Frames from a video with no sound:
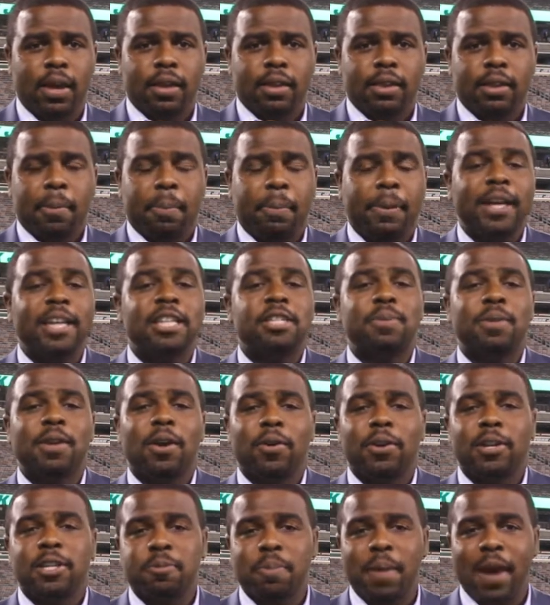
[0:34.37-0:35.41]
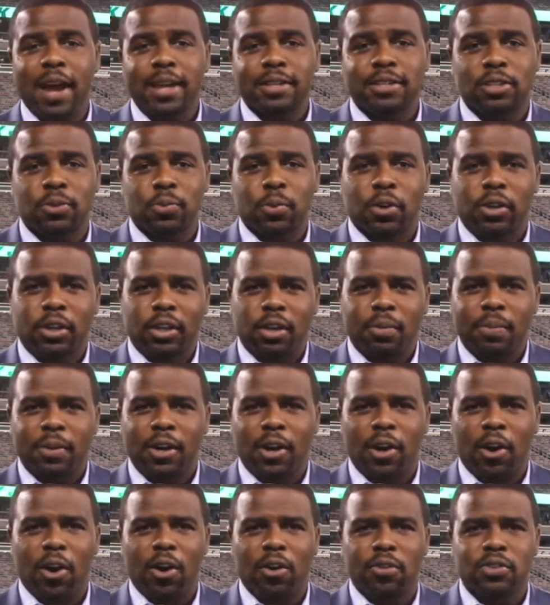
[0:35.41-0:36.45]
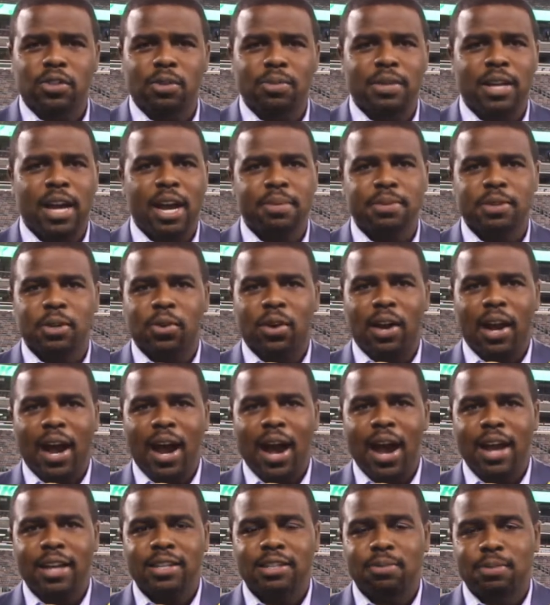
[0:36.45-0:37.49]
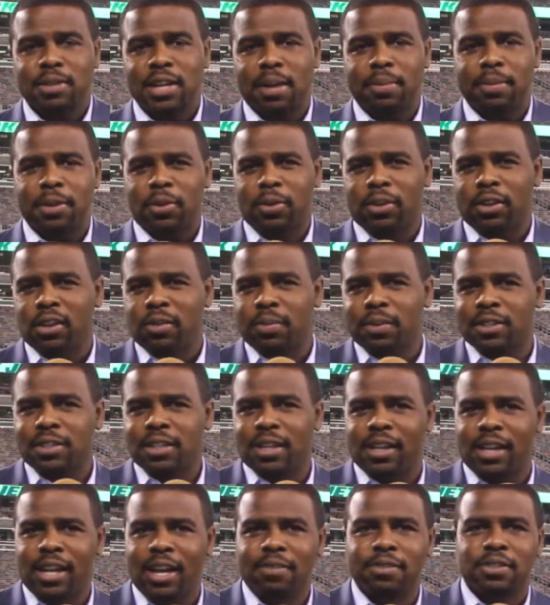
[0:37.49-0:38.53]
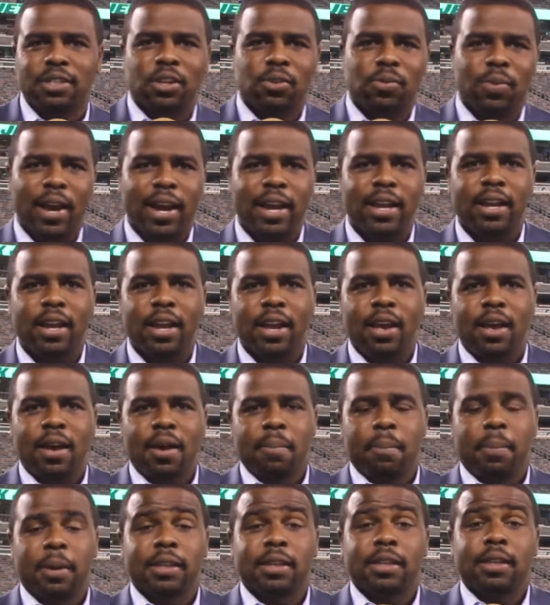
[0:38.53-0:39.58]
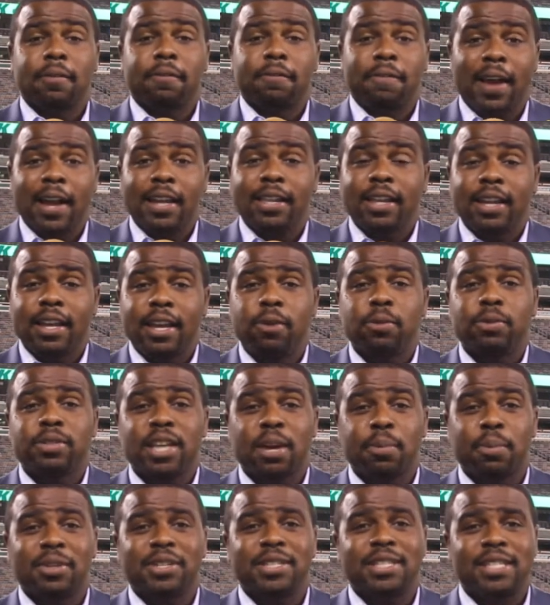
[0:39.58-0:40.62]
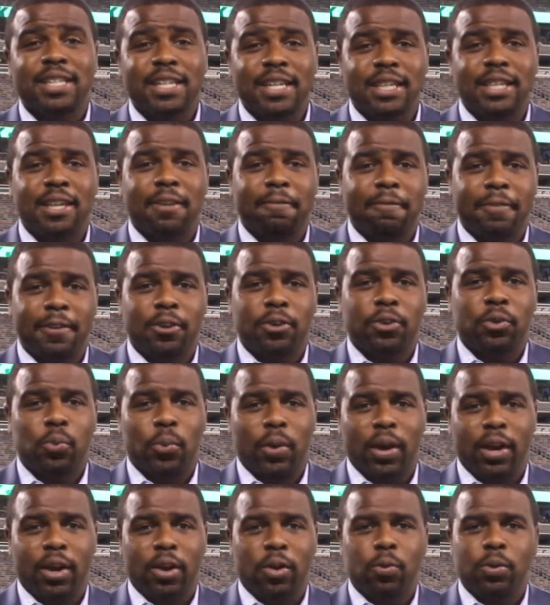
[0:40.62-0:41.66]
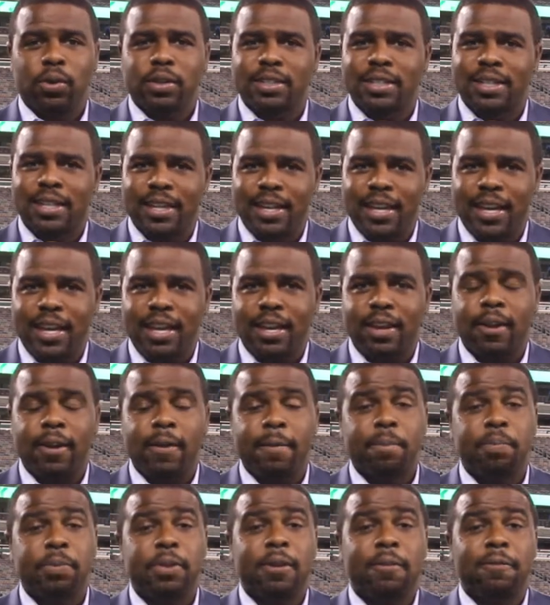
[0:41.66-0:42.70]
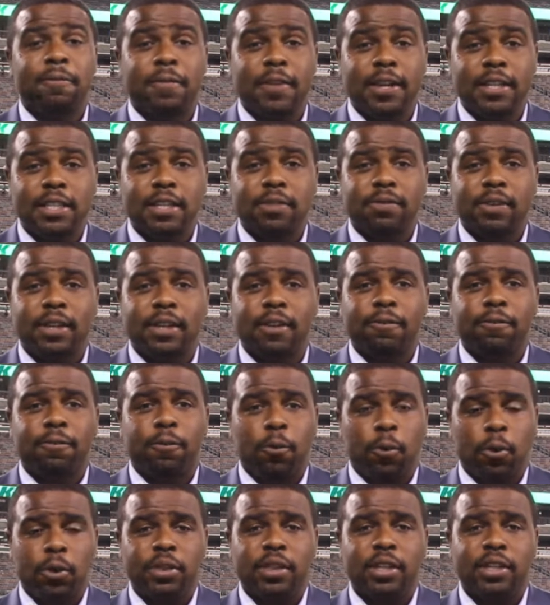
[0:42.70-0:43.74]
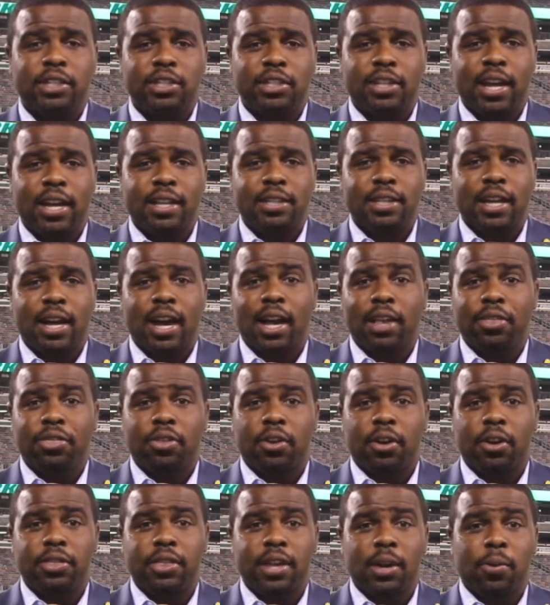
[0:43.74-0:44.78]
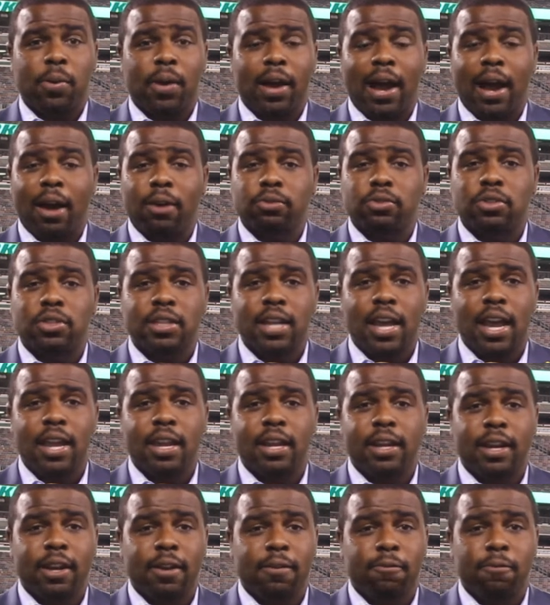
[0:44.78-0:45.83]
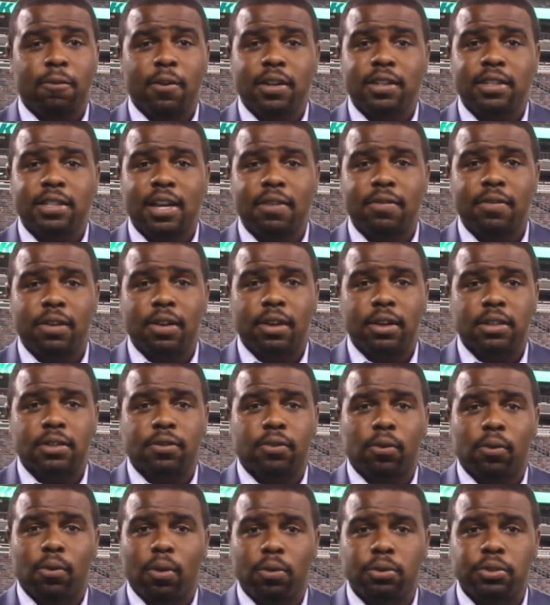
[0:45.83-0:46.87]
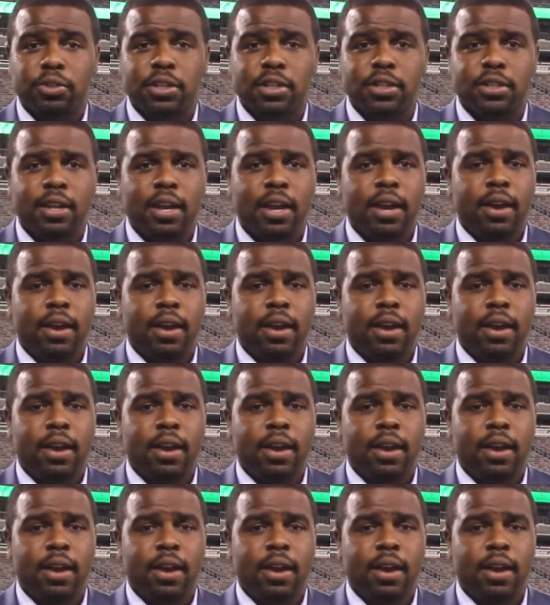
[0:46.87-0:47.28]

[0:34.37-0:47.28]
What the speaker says: The placement on his passes were a little bit off. Sometimes they were high. Sometimes they were a little bit to the left, to the right. But the fact that he was able to see the field well was key. Defensively for the Jets, I thought they were outstanding. Their front seven looks ferocious.